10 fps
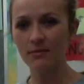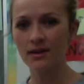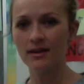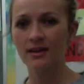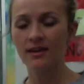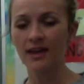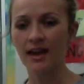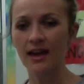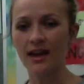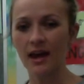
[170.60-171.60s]
Okay, and I
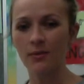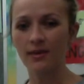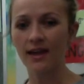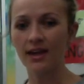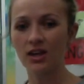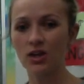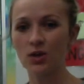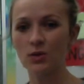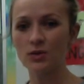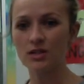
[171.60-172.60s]
would like you
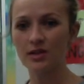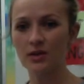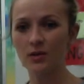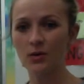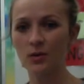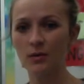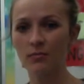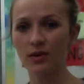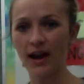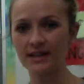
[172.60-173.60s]
to
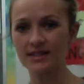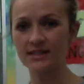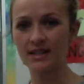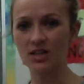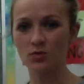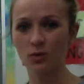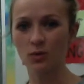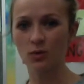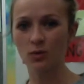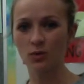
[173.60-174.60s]
practice each one of
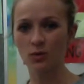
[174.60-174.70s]
these.